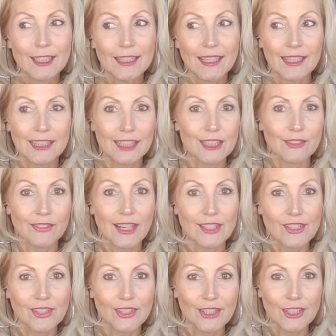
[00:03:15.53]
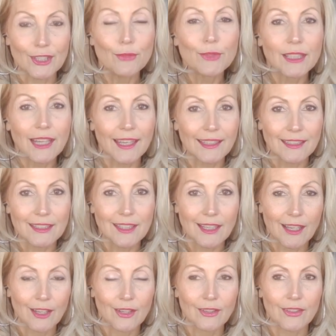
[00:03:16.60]
in the direction that you would like it to
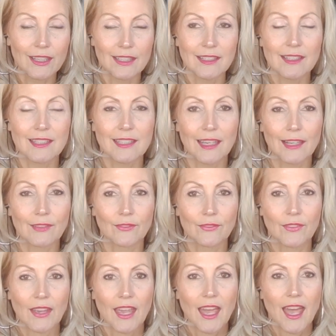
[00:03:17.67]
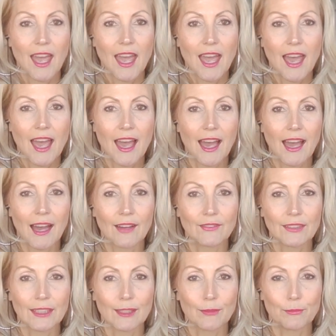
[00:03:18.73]
go, instead of
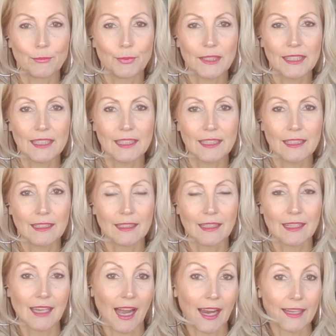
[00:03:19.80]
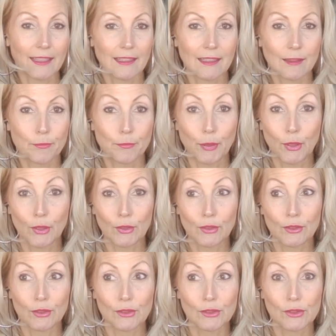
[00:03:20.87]
having it be guided,
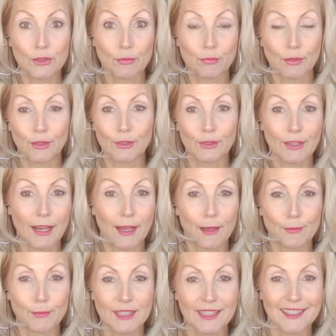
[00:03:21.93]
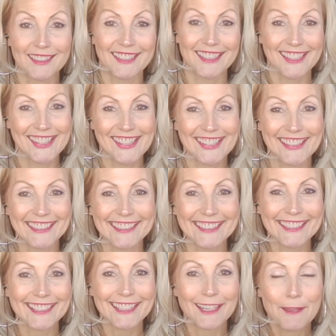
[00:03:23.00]
pulled, programmed,
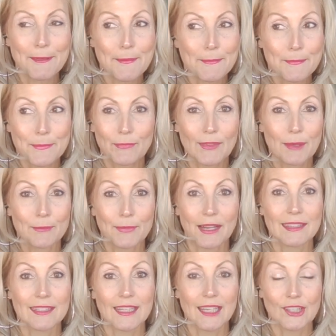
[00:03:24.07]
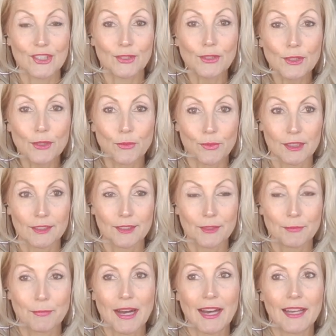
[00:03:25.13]
conditioned by the external
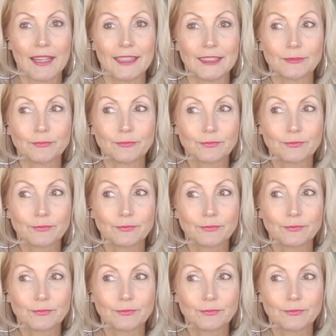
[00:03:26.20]
world, by